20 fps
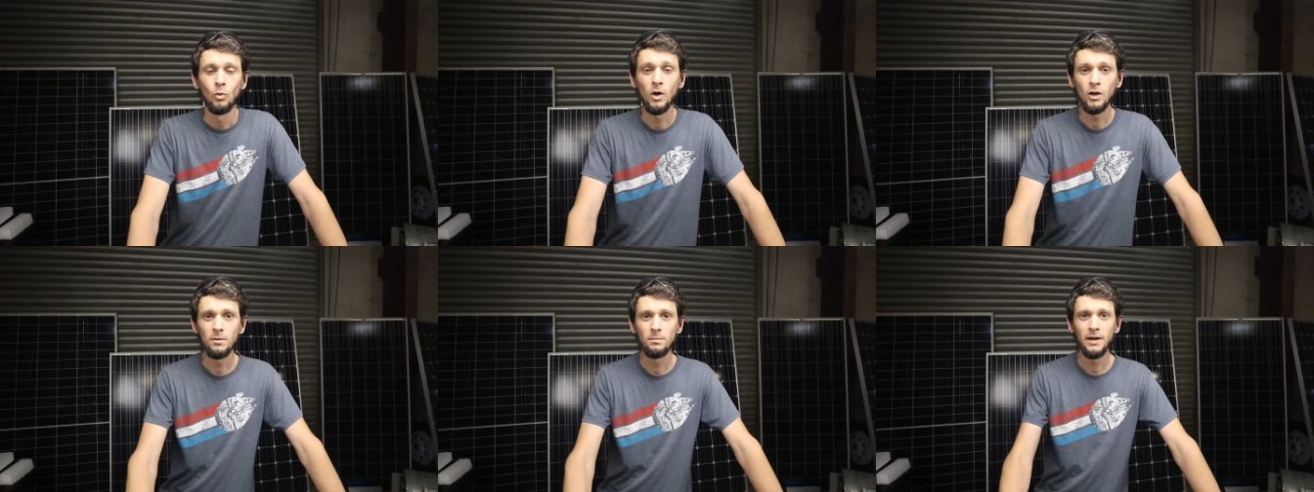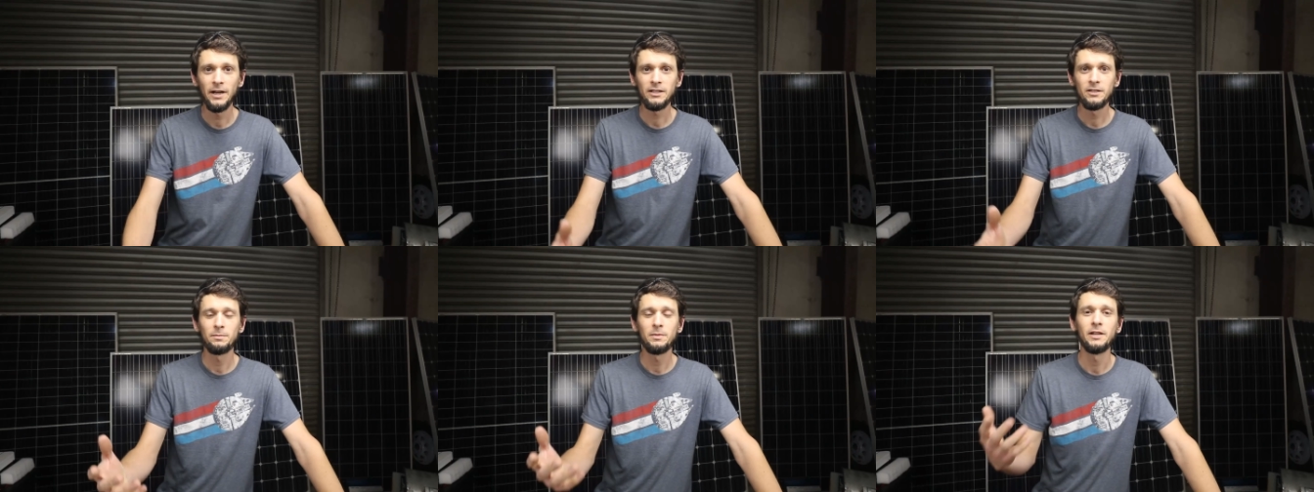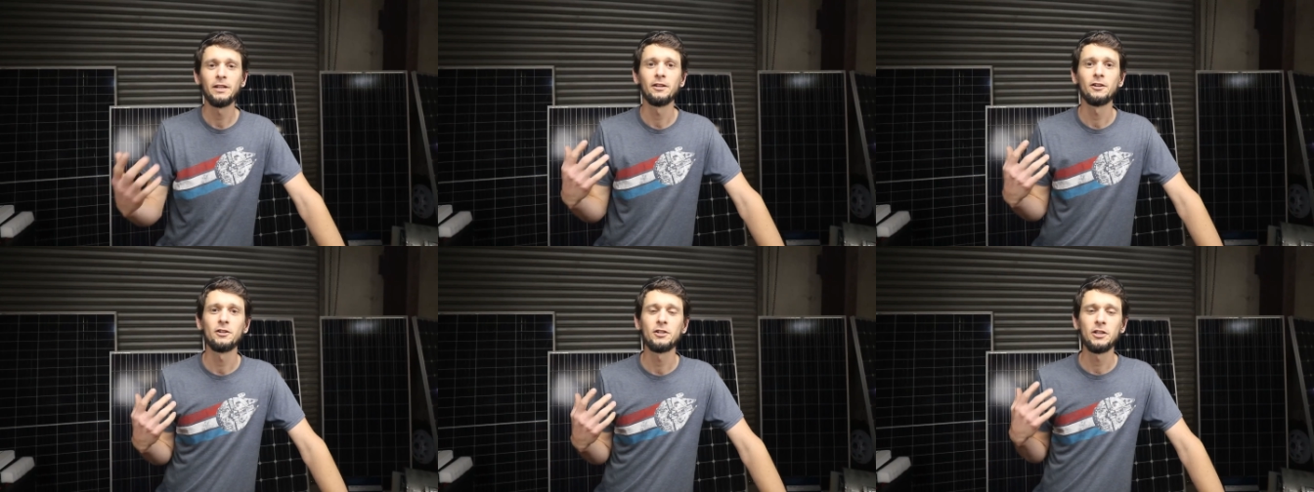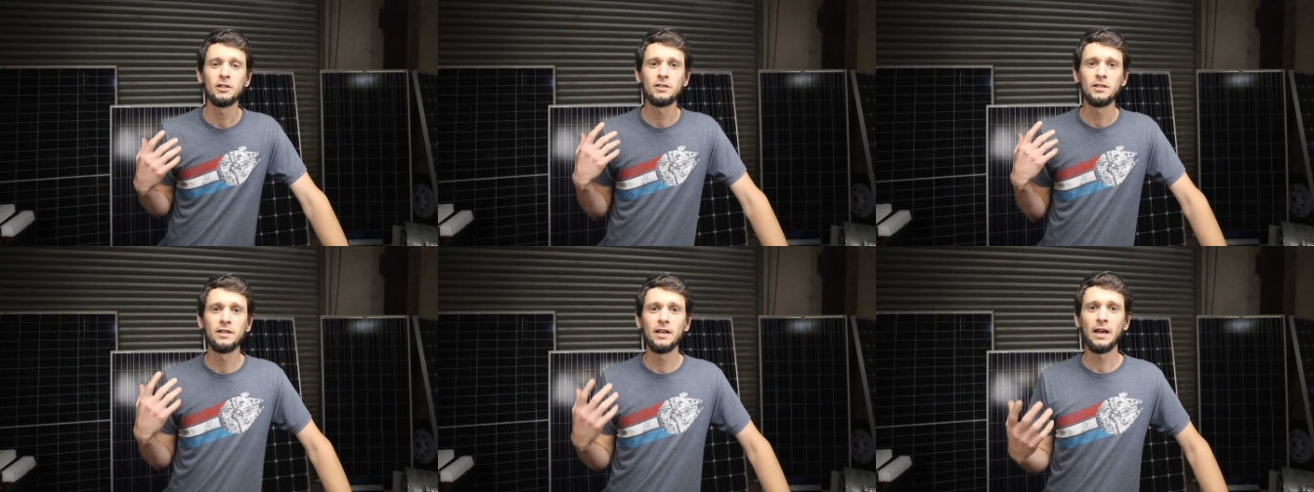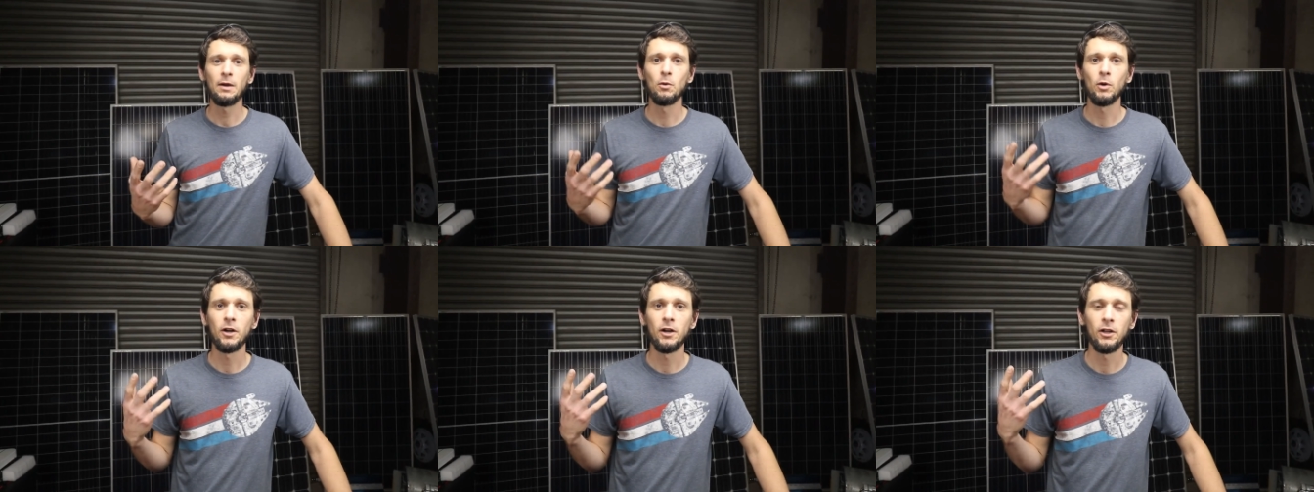Welcome back to Beene Energy.
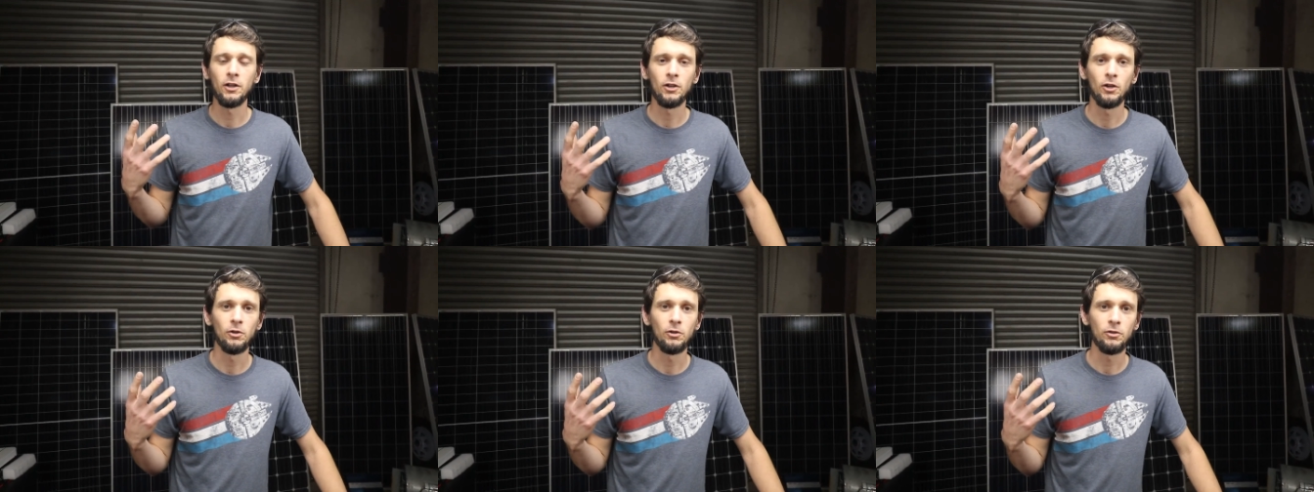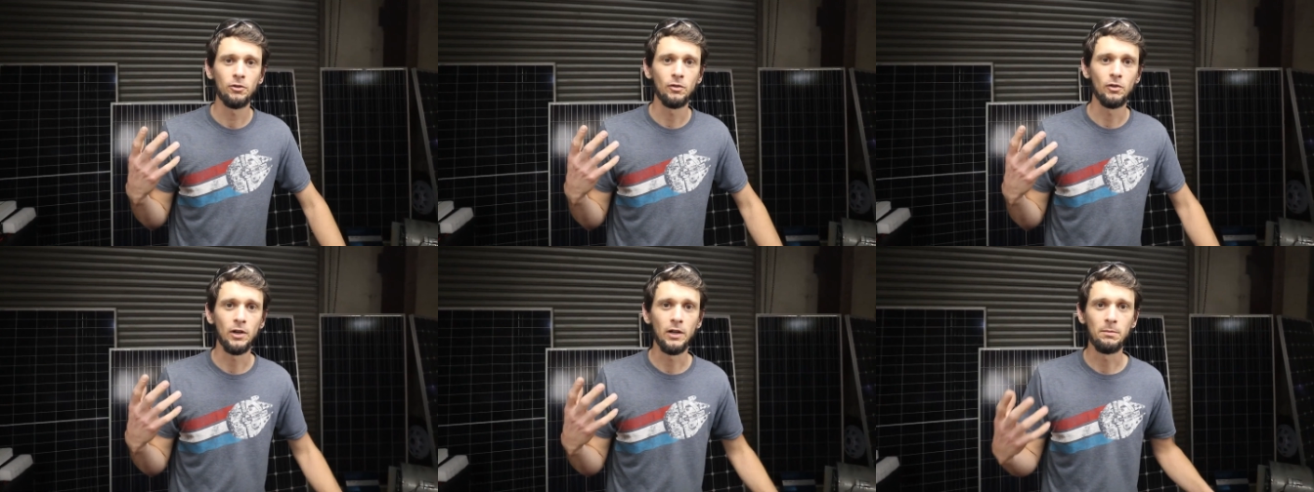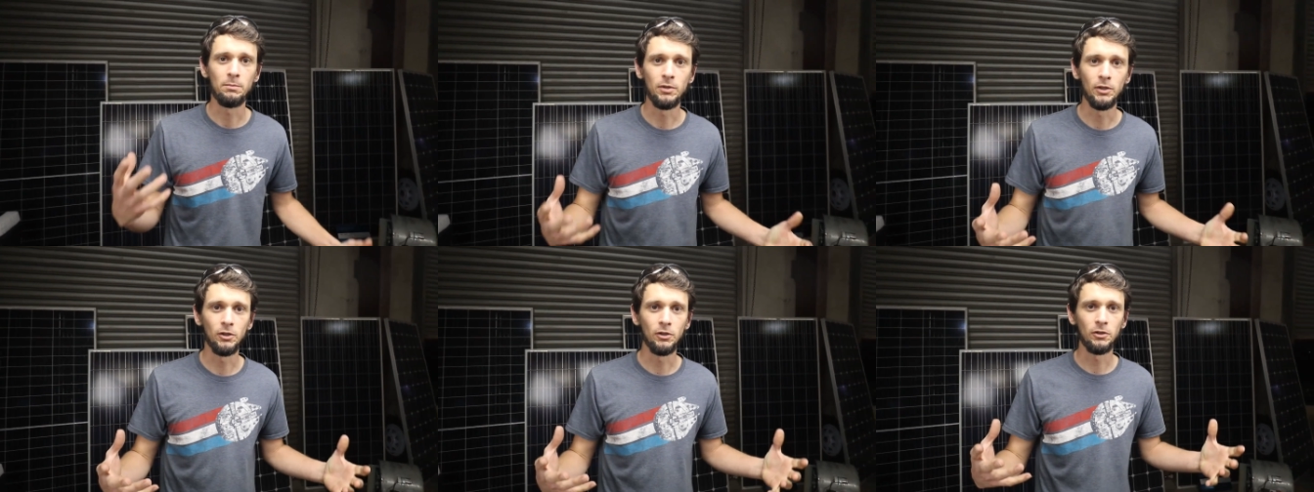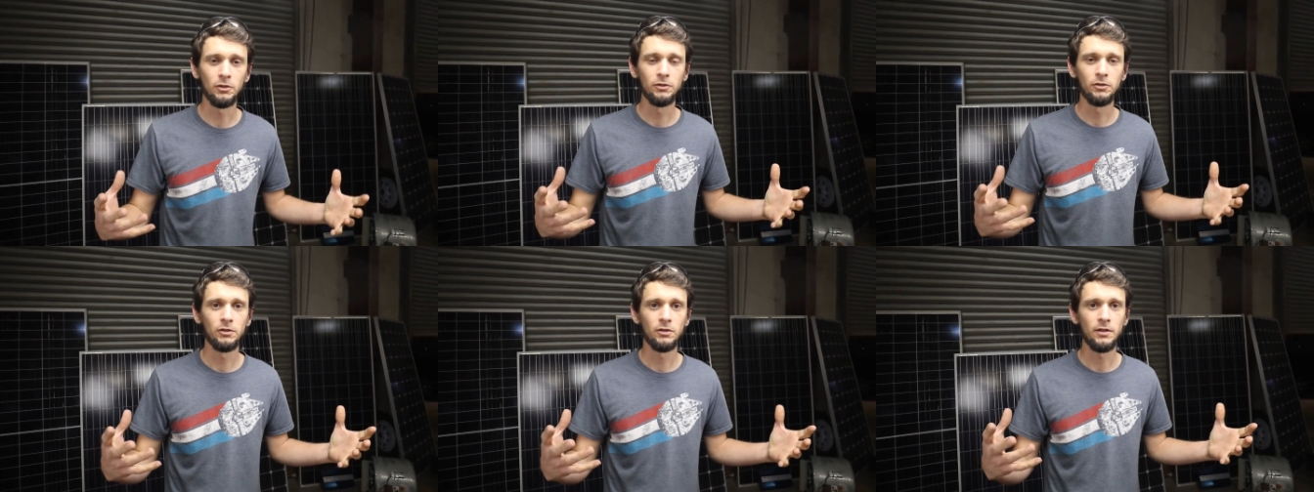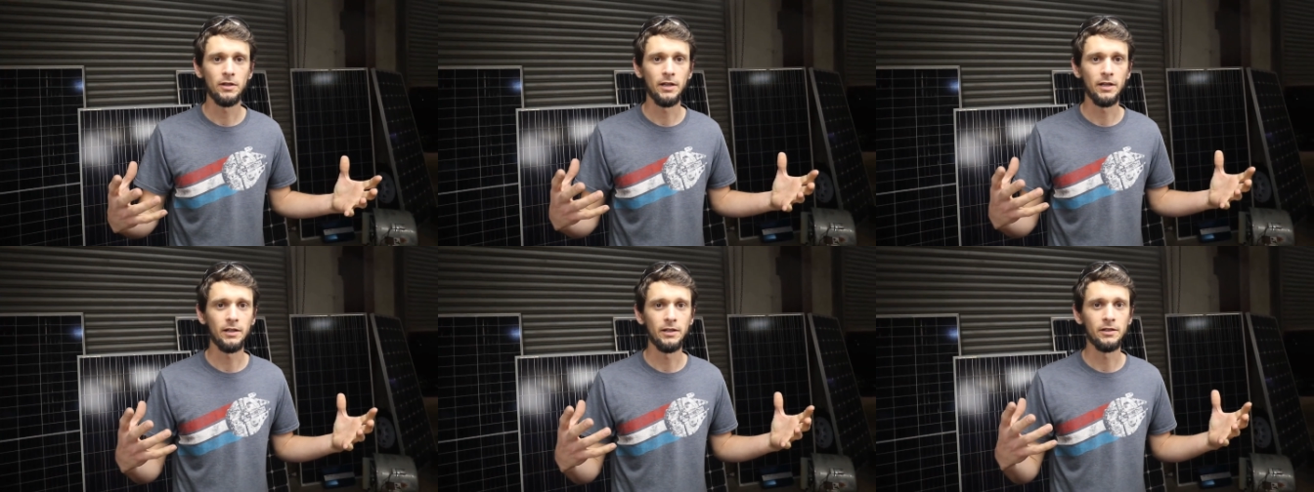Today we're going to go through a build
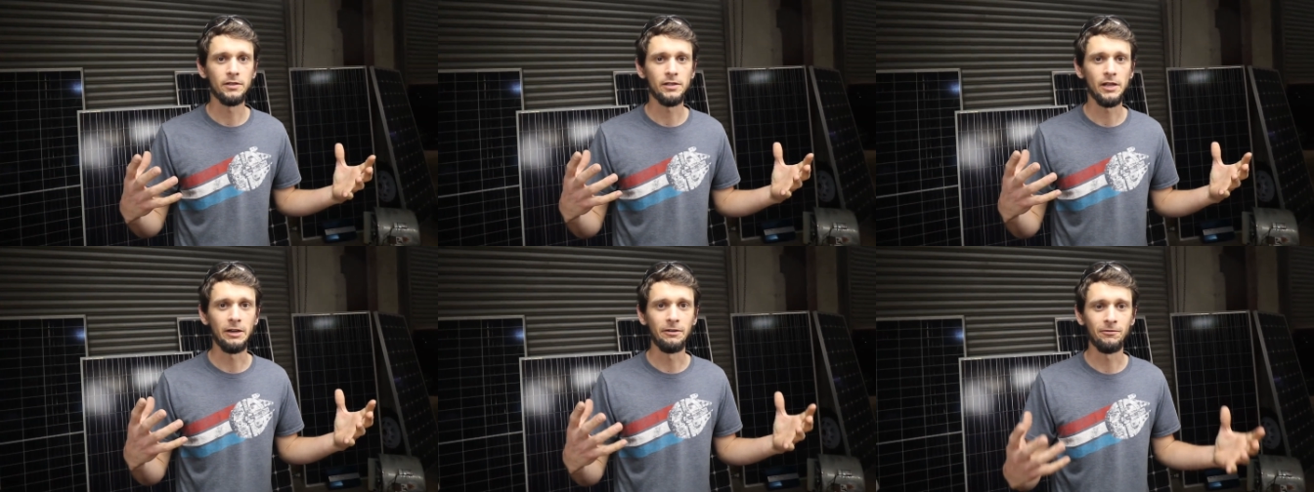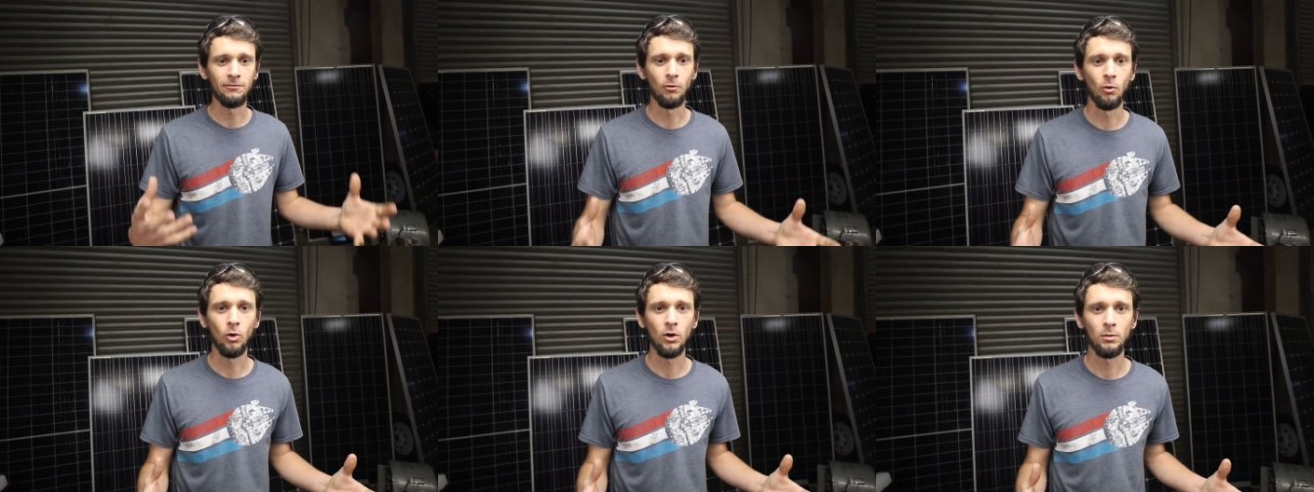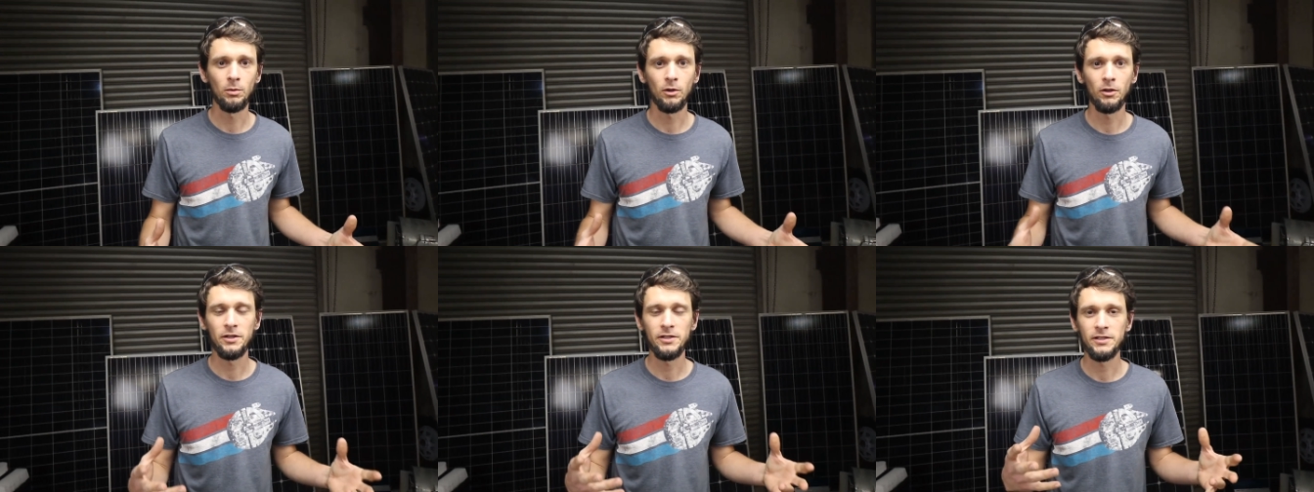that is affordable.